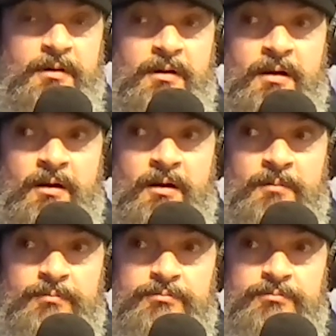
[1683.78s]
Um,
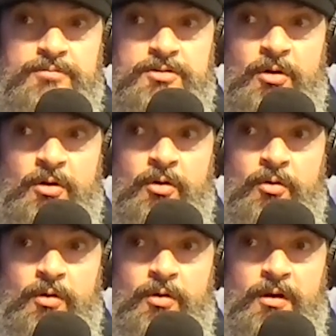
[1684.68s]
so
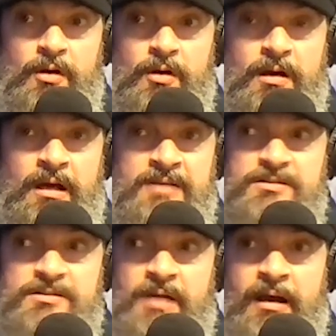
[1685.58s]
uh,
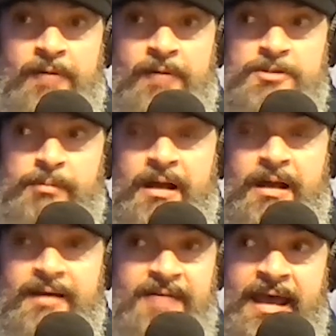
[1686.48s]
I was applying
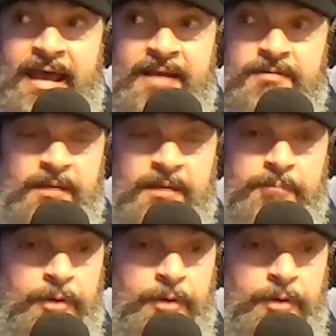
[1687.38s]
to anything boat